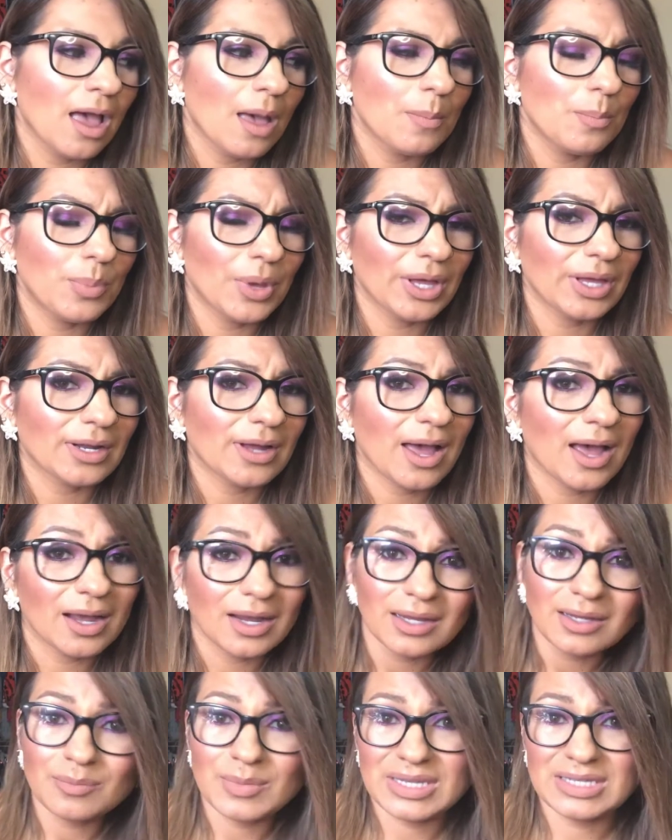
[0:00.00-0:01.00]
but
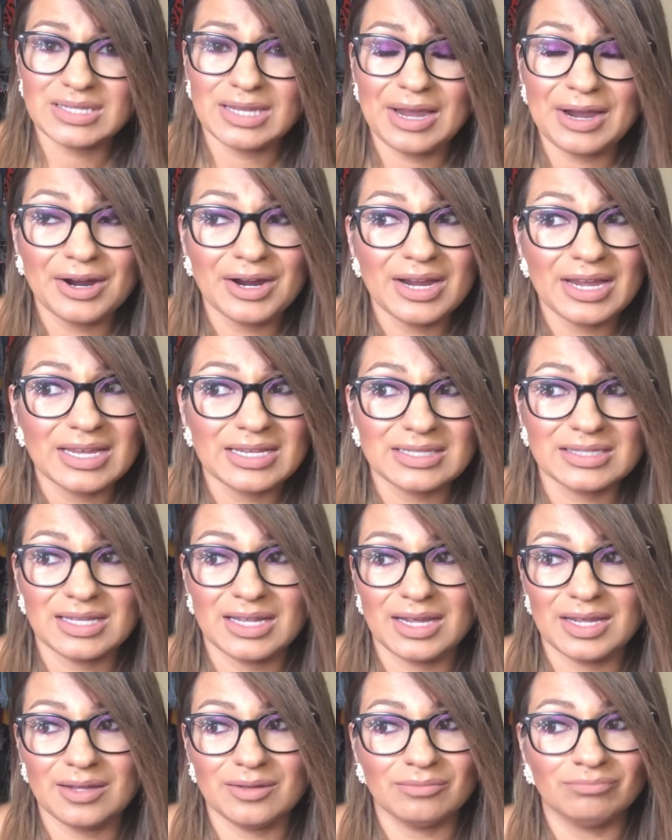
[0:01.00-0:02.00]
high-end mascara is
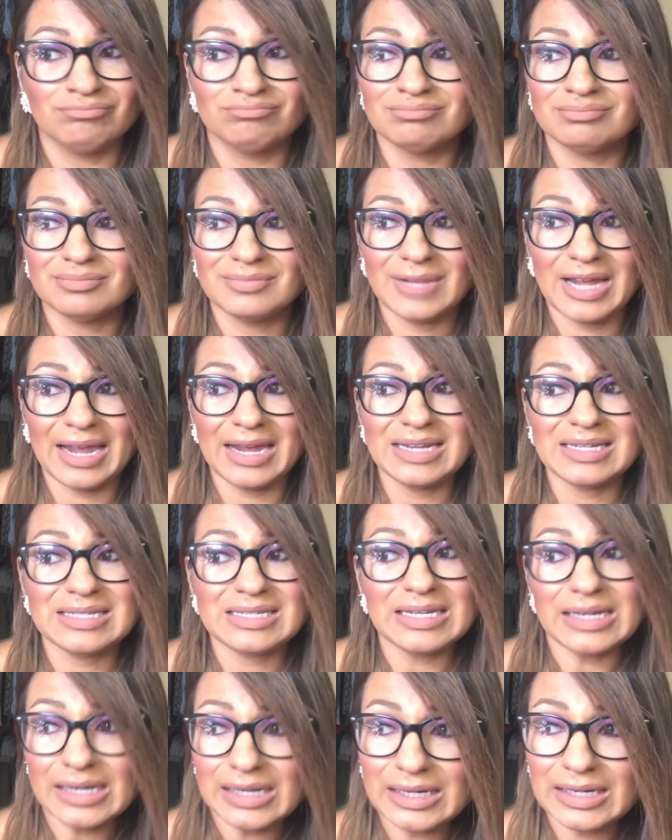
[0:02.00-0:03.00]
like
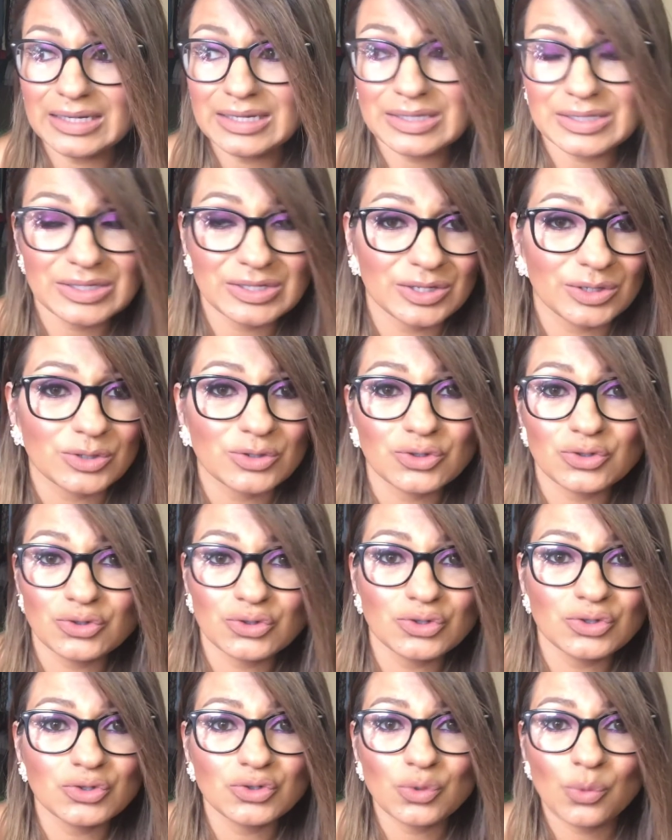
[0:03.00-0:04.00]
$18 to
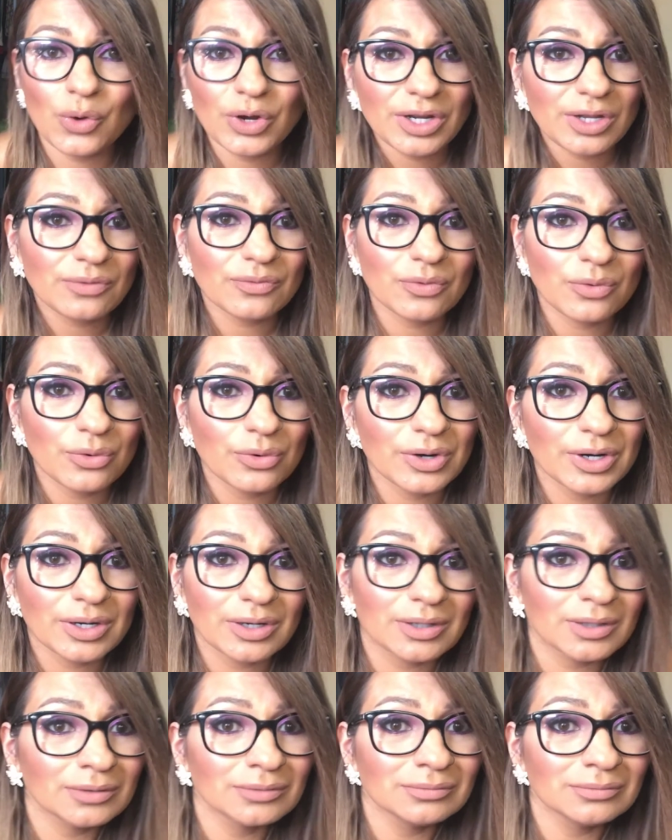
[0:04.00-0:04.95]
$24